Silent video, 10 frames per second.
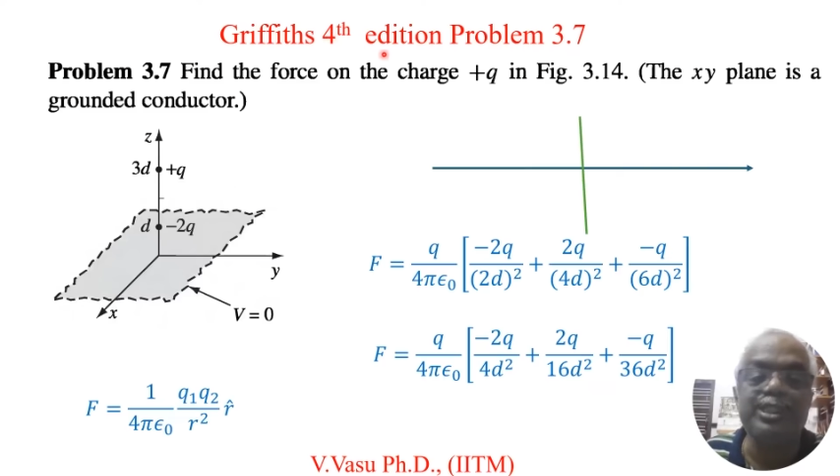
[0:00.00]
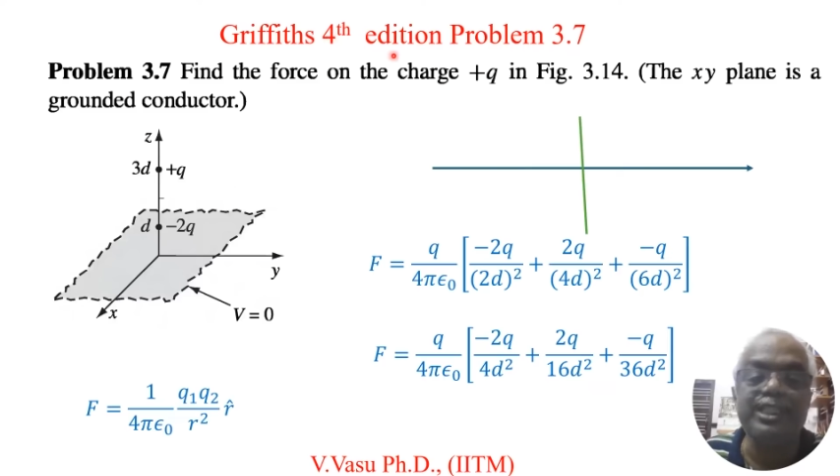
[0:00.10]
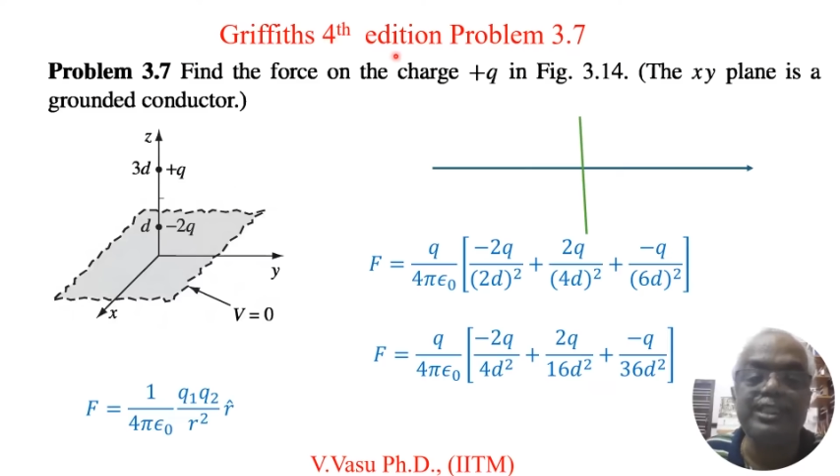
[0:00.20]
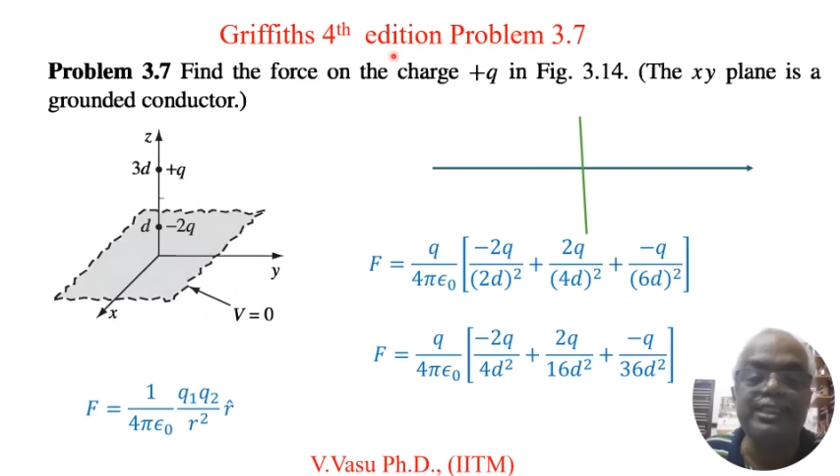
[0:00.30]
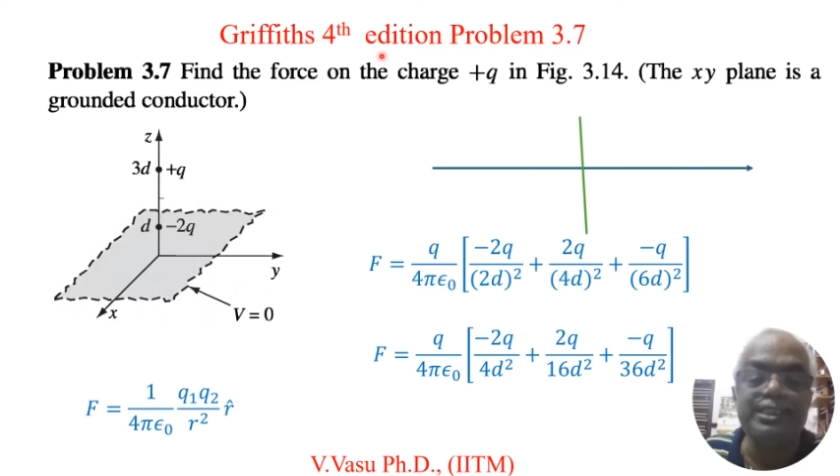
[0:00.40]

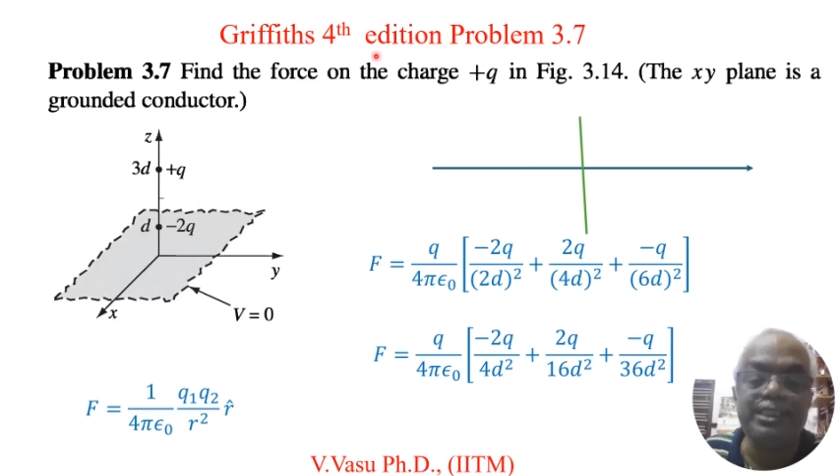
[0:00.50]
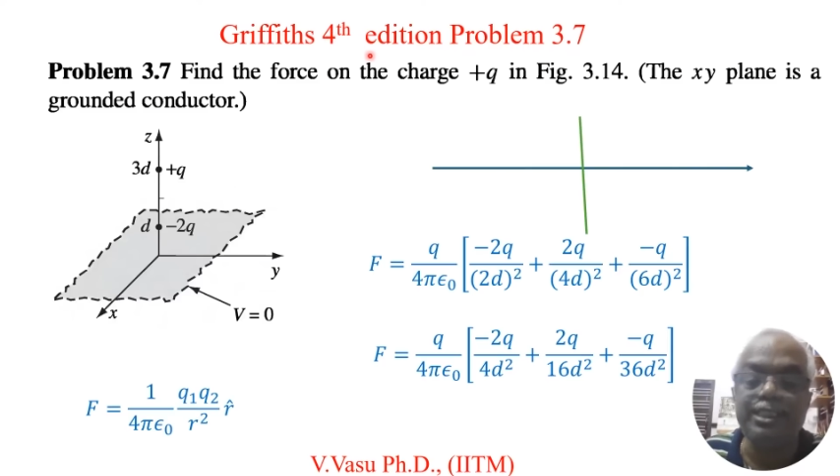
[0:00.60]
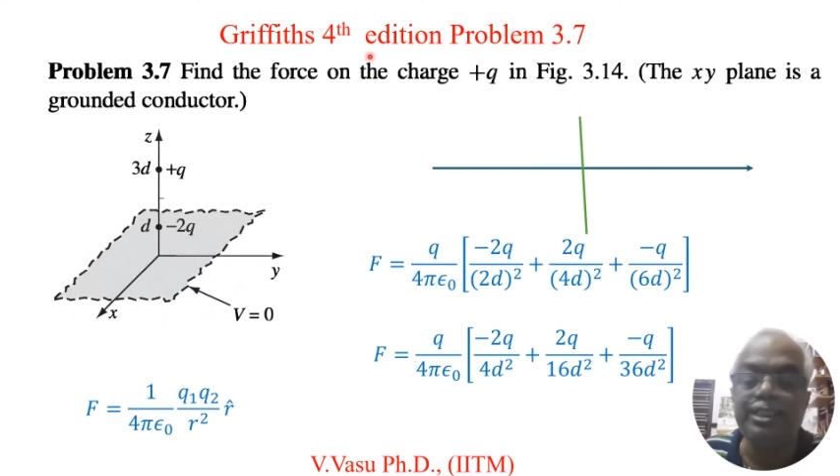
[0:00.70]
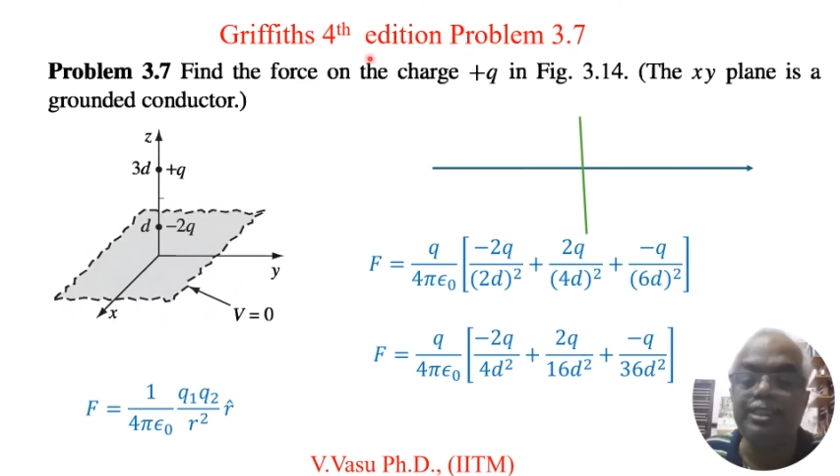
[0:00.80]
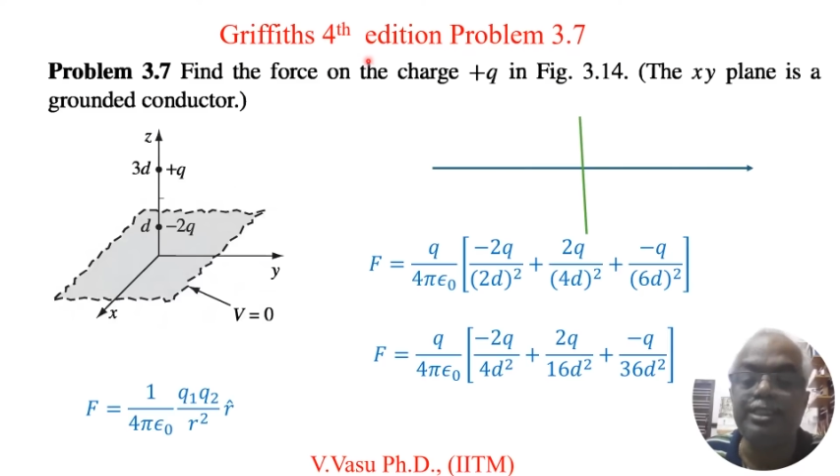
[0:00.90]
edition
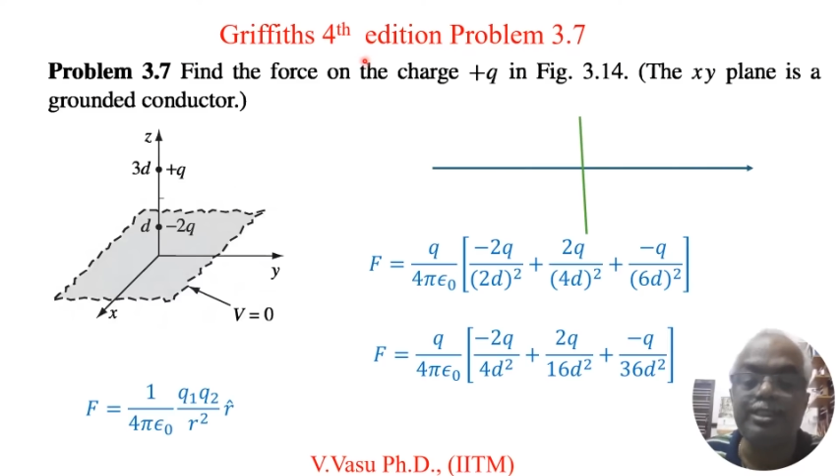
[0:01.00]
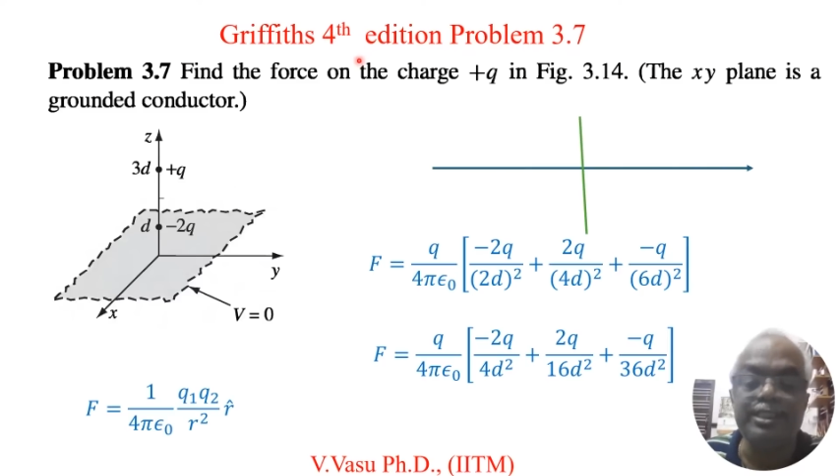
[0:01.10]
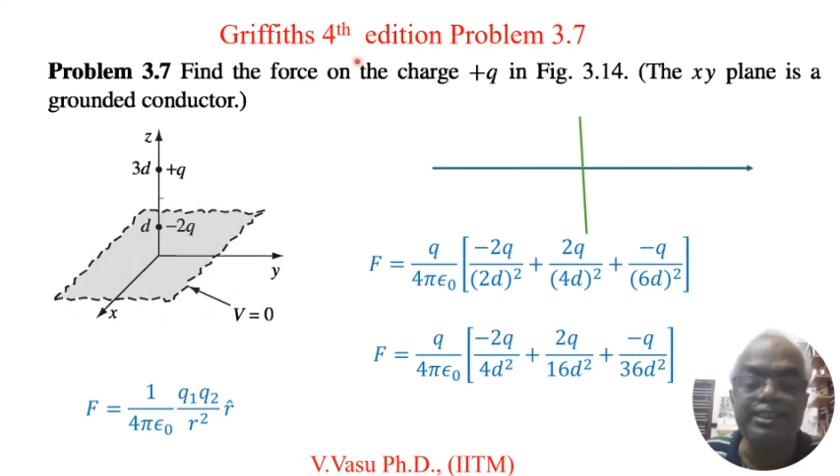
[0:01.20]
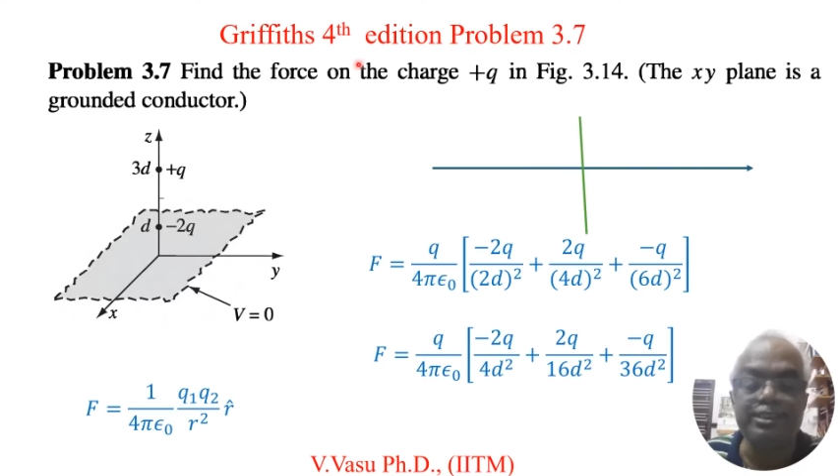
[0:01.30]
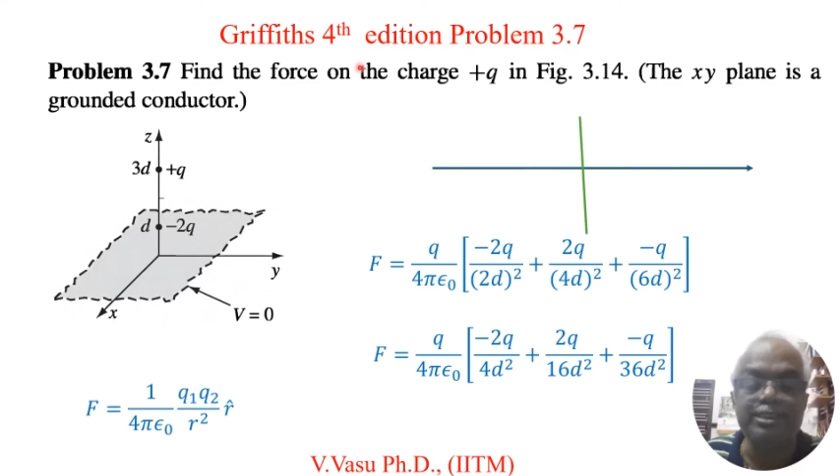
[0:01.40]

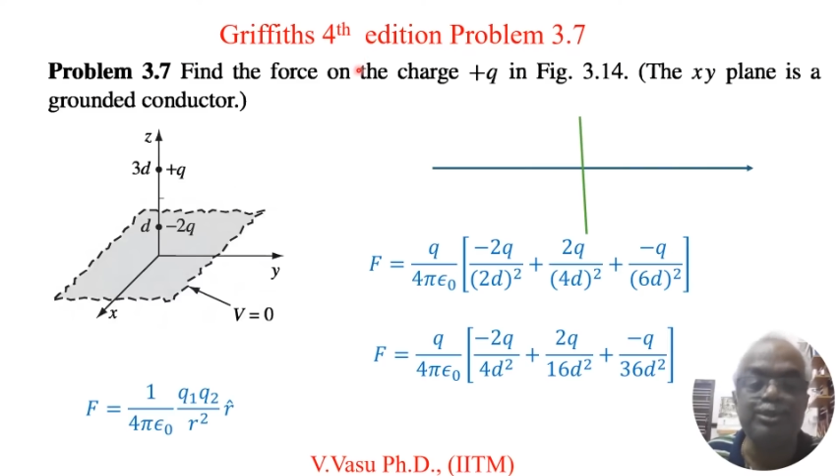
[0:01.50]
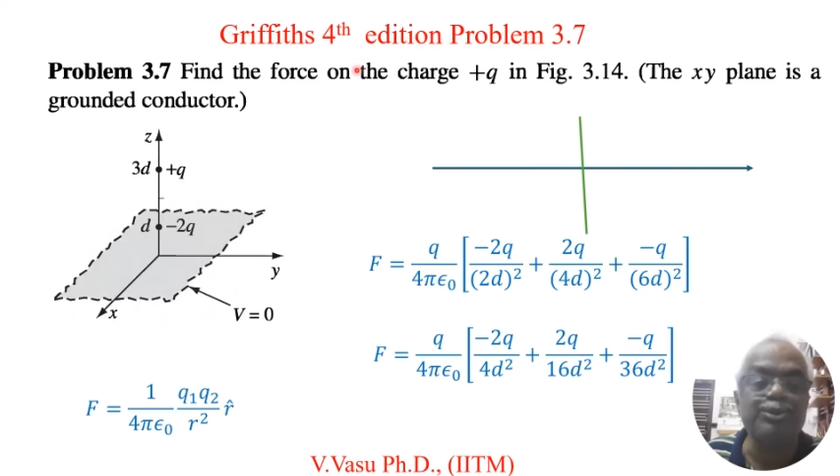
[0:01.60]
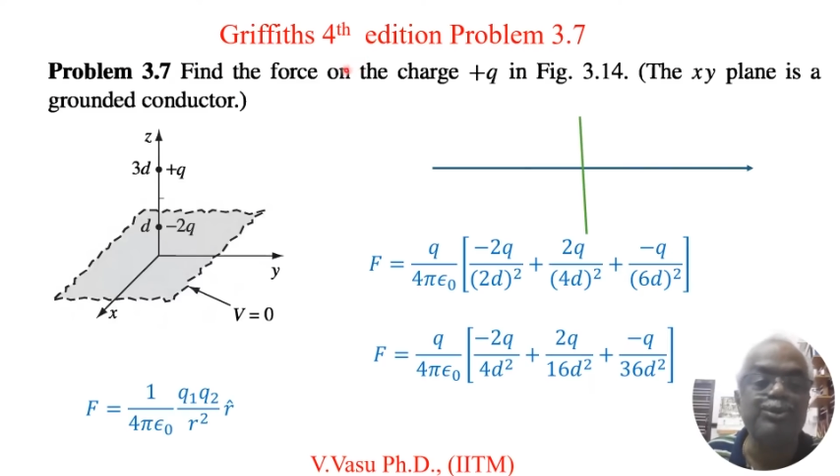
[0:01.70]
Introduction